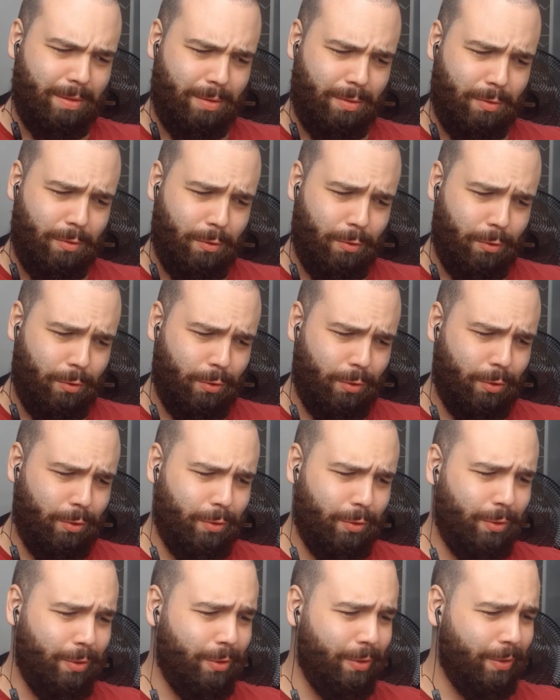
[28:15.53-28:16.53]

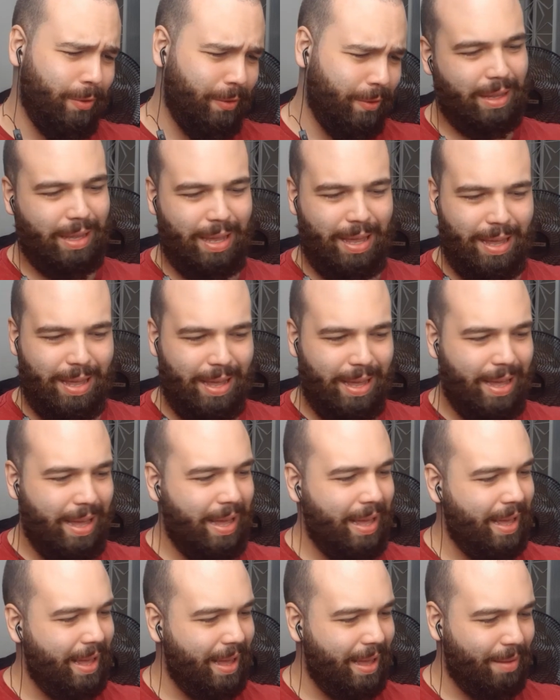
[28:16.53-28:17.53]
Oh,
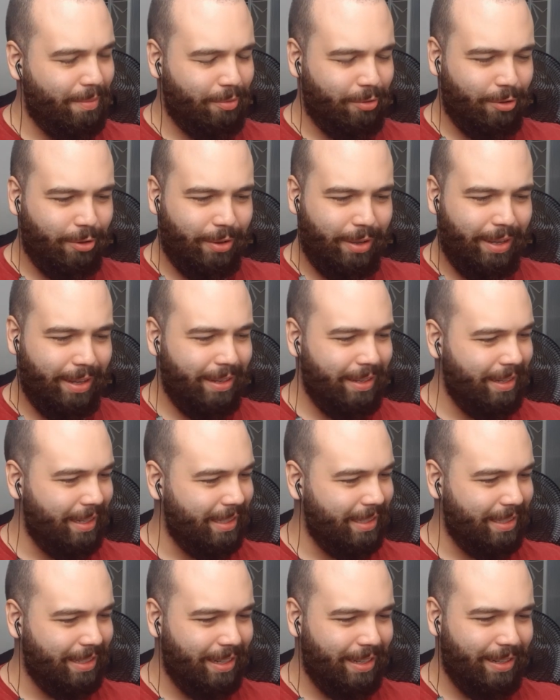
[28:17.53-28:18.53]
yeah, boy.
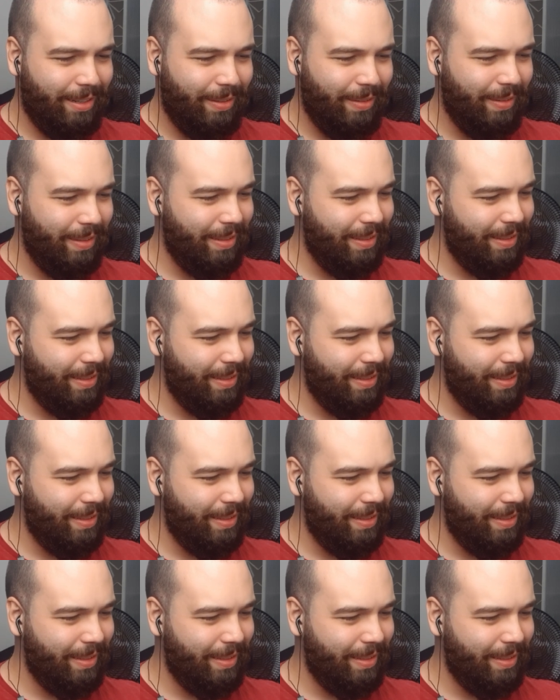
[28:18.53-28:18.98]
Let's go.